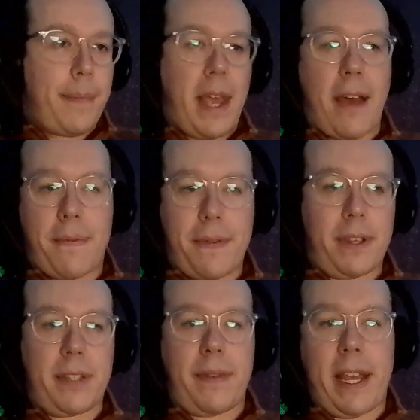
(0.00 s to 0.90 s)
have
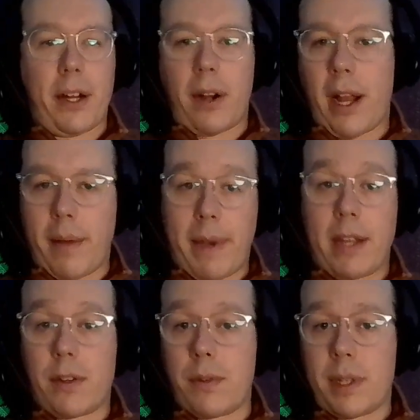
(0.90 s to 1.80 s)
feelings of anger, I
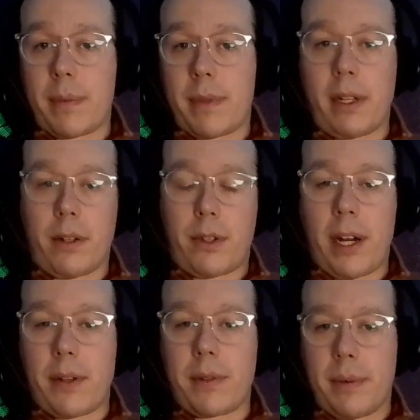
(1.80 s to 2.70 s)
may do something or
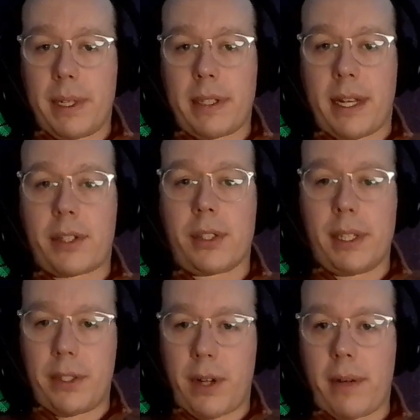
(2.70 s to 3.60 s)
try to do something
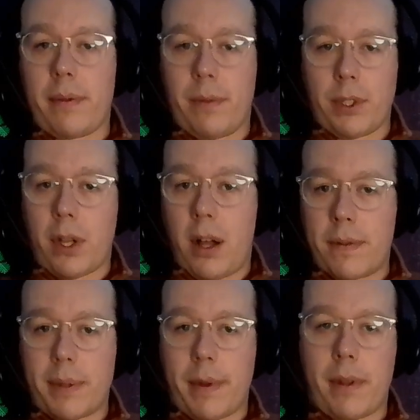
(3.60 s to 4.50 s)
sexually to try to
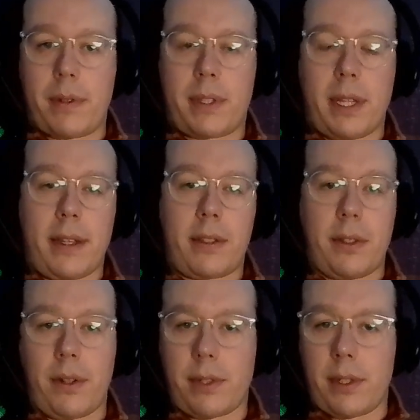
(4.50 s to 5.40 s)
resolve some of those things.
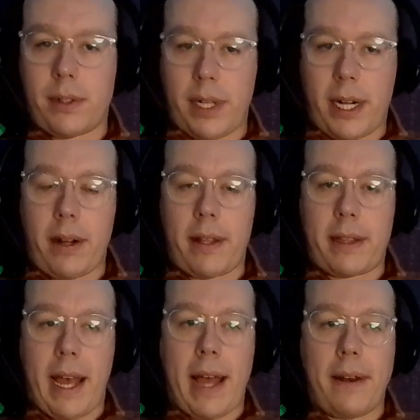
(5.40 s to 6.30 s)
So there's an area
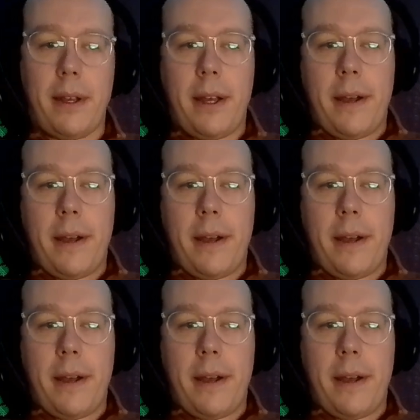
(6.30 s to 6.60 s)
like that.